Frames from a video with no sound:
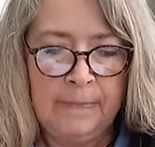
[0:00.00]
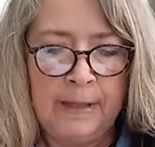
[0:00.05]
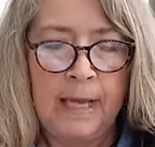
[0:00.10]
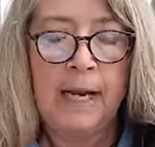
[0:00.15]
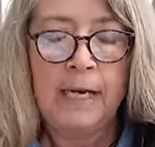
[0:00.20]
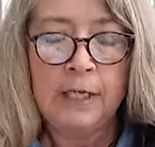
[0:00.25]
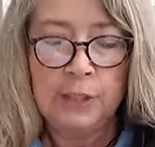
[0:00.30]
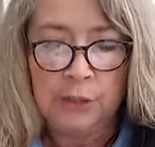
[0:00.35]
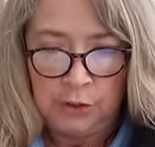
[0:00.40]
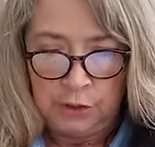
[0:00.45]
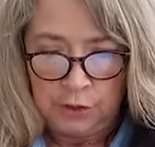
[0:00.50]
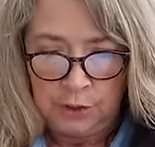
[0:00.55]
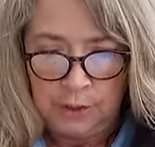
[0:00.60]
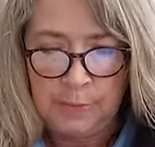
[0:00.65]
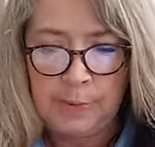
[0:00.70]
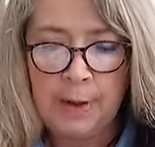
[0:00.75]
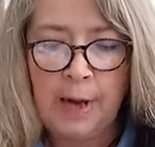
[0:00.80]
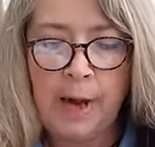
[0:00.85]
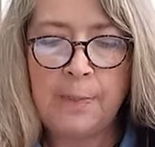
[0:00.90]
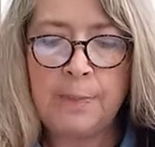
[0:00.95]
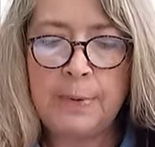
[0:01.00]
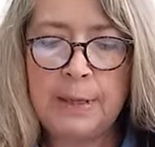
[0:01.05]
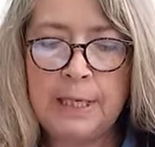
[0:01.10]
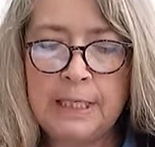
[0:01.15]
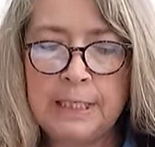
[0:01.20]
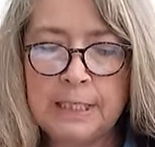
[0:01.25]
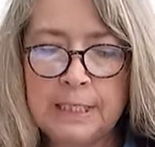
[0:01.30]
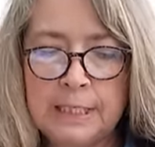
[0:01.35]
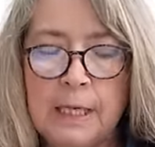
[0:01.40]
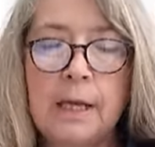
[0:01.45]
And I showed you the
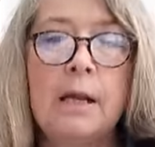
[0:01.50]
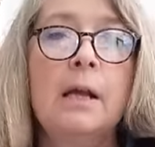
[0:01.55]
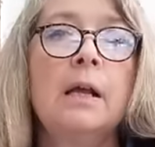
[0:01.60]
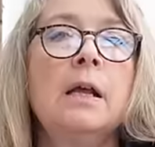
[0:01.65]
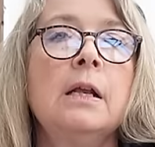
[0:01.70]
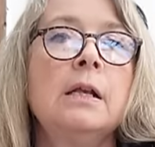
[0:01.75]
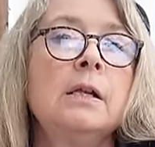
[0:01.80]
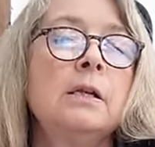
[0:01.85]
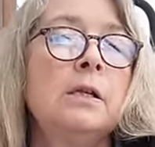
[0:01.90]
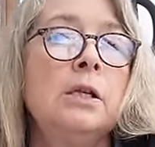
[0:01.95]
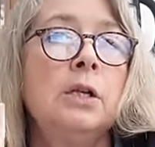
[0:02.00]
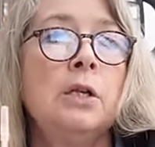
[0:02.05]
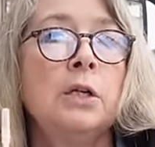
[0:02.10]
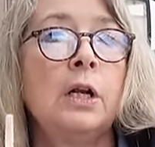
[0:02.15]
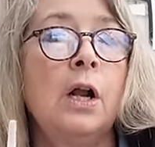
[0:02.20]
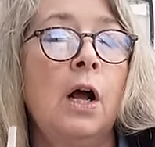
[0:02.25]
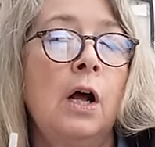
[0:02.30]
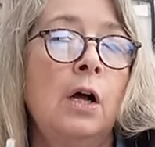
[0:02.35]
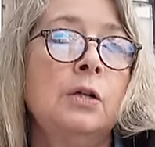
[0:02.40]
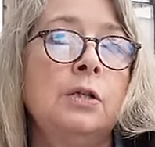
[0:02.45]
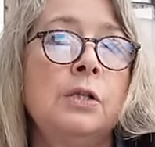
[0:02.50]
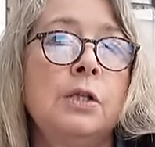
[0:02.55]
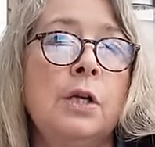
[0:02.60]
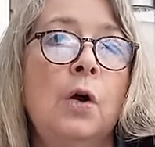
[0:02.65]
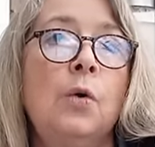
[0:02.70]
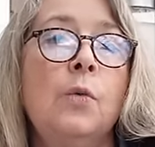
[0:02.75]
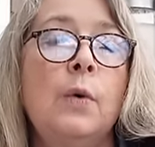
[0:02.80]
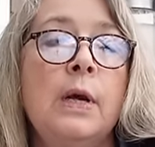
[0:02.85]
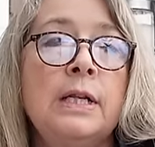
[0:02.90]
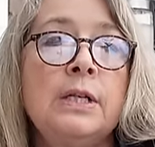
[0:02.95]
poppies. You could
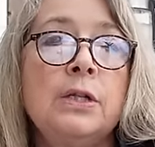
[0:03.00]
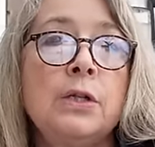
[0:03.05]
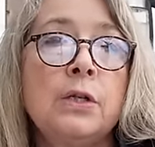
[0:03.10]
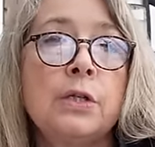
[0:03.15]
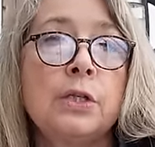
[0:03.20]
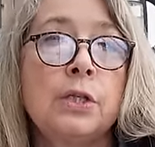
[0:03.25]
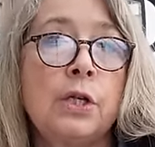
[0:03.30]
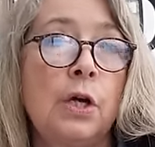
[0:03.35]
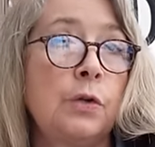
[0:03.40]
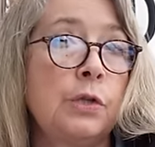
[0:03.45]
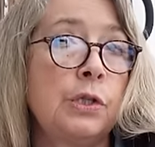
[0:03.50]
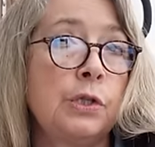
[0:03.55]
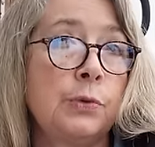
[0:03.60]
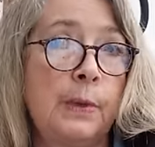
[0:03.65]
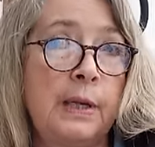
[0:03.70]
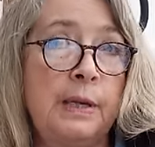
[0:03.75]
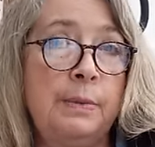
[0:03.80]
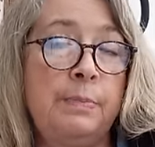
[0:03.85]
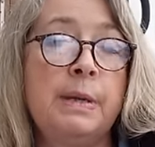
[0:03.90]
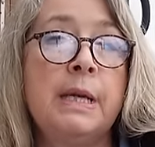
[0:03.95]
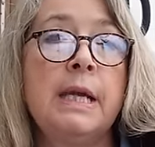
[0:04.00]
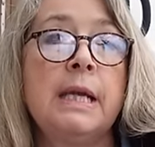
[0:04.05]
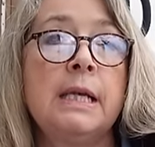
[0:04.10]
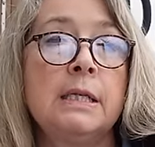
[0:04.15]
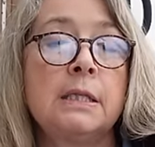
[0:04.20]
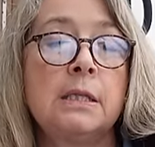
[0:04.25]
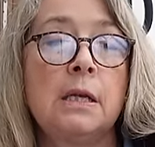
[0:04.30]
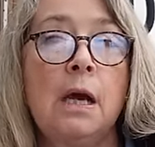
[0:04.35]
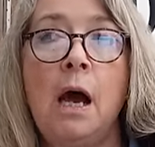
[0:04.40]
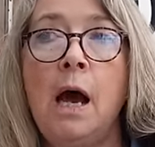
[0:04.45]
also winter sow sweet
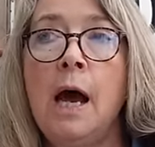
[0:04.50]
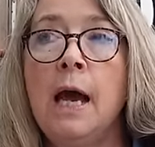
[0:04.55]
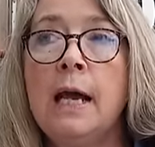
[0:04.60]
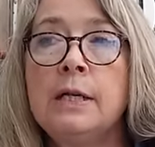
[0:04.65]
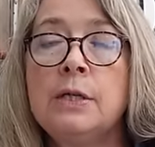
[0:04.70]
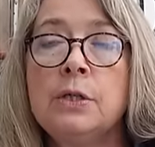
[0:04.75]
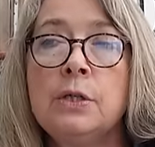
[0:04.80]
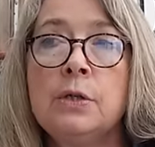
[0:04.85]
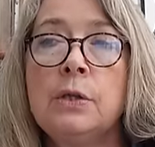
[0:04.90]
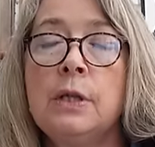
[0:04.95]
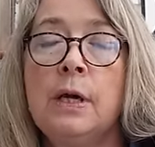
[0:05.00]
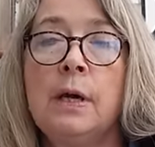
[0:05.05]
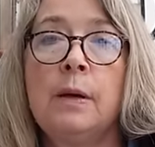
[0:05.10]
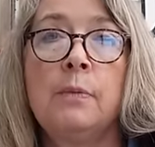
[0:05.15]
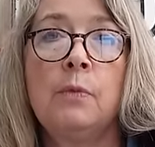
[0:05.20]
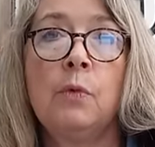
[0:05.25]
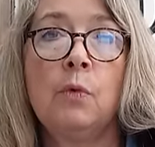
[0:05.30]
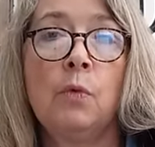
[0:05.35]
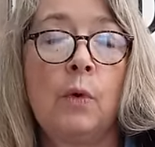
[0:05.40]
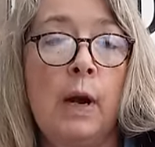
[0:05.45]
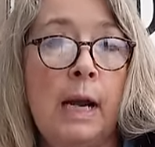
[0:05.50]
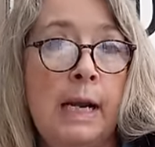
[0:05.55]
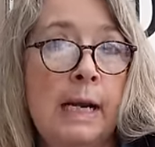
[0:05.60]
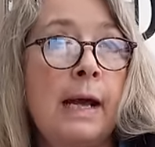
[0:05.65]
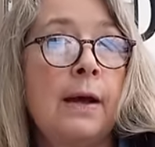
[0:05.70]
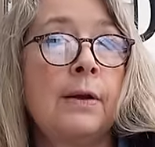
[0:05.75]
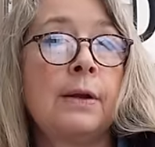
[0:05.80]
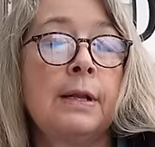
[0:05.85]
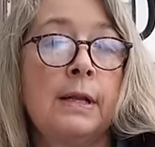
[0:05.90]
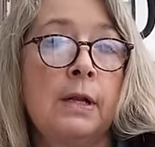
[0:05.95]
peas. I do them right
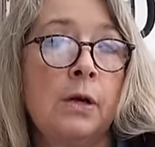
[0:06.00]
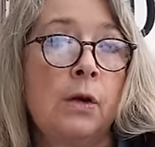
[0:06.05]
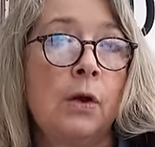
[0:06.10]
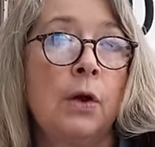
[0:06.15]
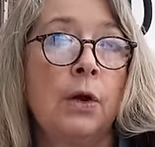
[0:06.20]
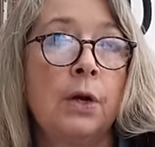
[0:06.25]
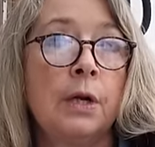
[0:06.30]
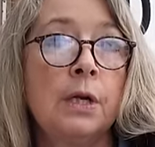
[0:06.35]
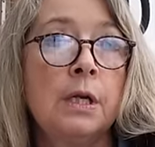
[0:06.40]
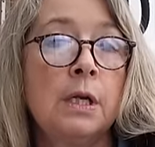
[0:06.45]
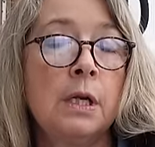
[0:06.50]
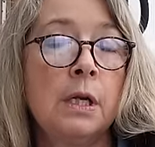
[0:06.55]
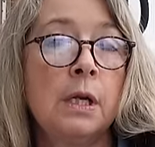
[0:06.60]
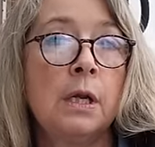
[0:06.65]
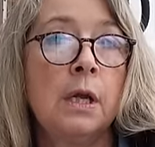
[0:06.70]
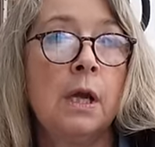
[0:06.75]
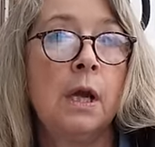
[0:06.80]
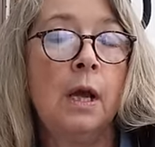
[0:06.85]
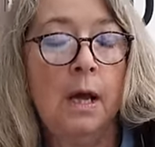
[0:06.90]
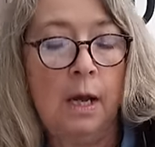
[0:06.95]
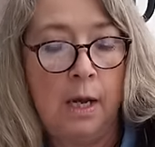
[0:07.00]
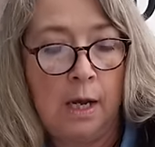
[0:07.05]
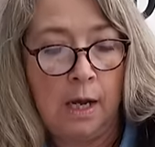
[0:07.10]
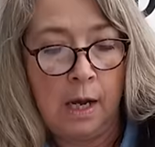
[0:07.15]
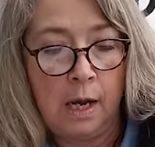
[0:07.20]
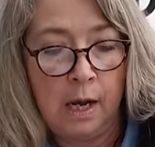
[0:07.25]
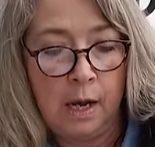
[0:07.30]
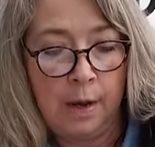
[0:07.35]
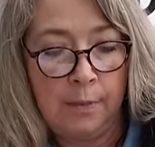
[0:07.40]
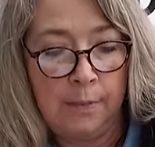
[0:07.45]
out in the garden,
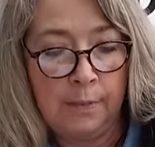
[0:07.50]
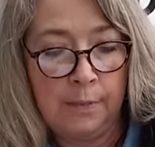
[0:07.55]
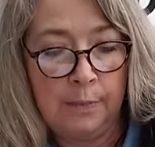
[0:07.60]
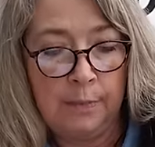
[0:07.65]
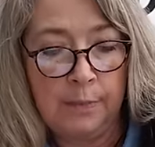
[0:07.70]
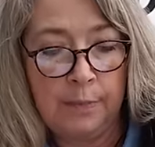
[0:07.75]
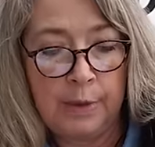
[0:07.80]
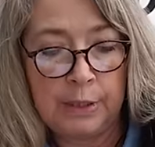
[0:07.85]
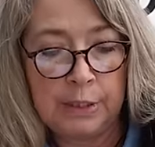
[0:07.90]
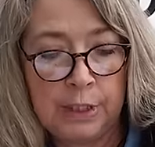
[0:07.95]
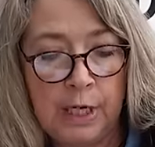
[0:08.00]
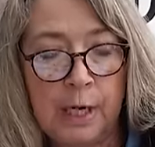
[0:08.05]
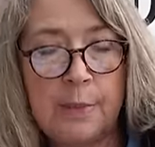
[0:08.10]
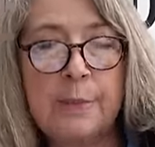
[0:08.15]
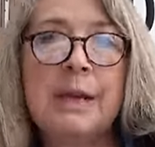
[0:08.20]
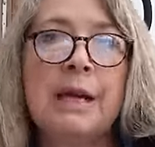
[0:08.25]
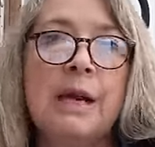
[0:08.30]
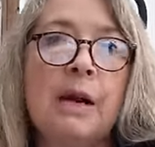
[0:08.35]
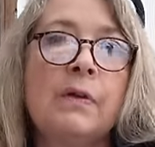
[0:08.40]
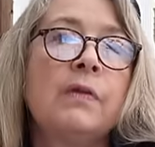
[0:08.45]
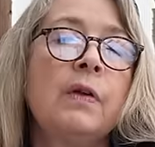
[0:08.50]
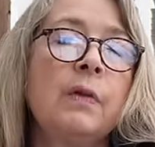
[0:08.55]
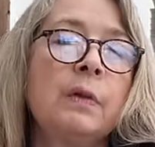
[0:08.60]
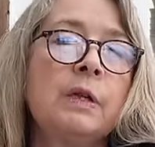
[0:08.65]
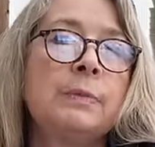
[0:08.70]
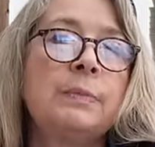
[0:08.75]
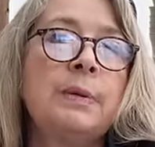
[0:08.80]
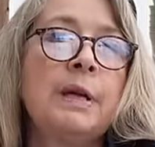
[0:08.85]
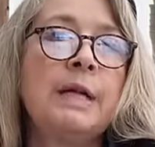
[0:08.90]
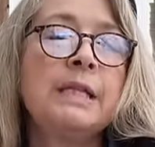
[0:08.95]
um, but you got to be careful. It
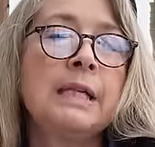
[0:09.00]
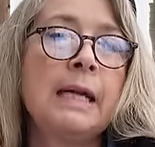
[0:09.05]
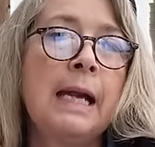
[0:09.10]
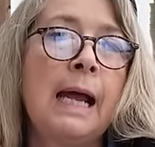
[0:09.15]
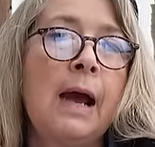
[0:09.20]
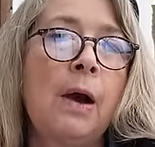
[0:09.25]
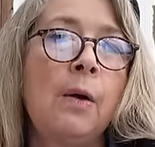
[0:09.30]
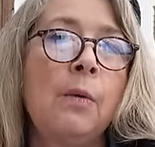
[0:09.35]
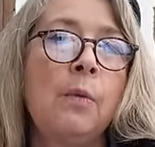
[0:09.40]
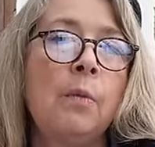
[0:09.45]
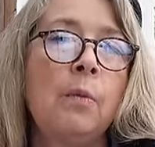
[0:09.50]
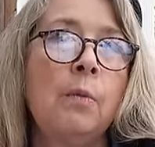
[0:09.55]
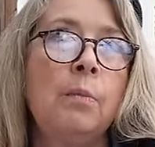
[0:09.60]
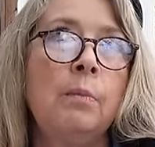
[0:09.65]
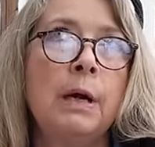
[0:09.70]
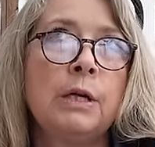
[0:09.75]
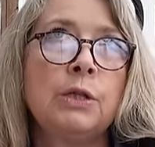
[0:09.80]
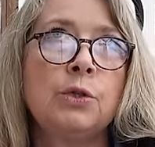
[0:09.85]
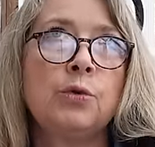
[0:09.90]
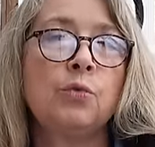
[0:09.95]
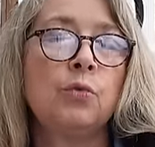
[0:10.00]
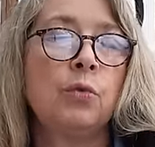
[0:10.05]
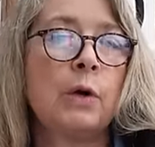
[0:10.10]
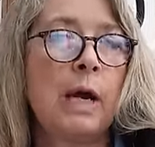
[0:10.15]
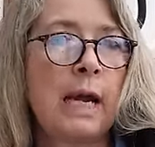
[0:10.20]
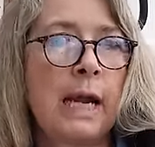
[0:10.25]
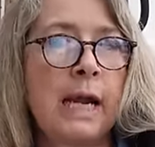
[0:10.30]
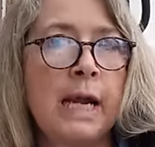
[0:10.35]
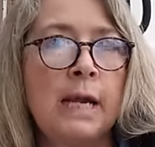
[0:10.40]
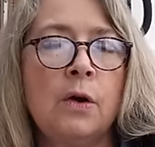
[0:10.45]
depends on how much
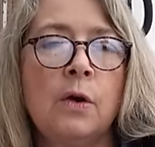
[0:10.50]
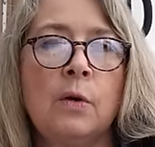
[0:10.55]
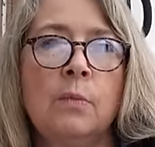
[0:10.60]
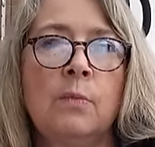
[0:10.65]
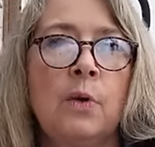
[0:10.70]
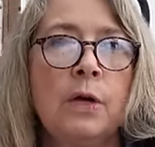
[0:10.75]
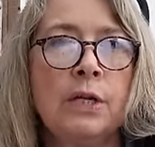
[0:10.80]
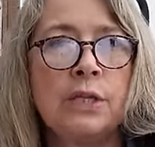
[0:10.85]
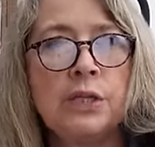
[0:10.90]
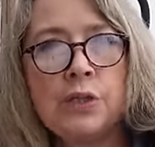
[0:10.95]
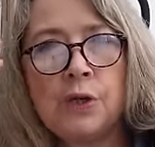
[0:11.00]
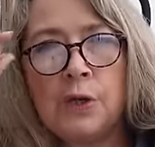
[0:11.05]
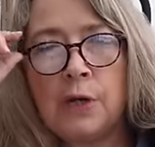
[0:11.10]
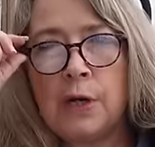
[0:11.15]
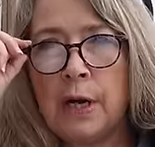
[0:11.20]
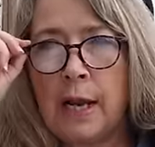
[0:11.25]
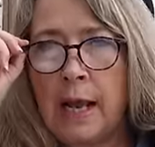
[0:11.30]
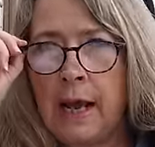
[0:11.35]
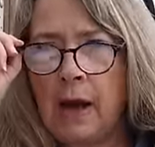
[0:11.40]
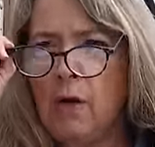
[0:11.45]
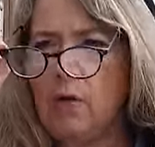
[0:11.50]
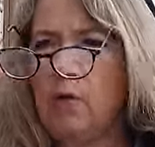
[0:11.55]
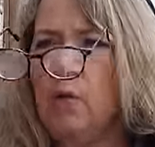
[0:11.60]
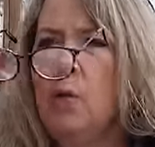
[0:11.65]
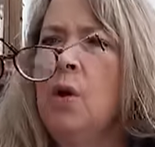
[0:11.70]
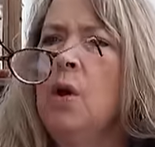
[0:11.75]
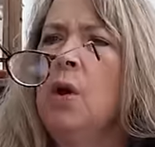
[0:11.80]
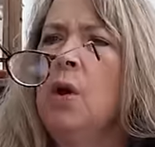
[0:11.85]
rain or moisture and how,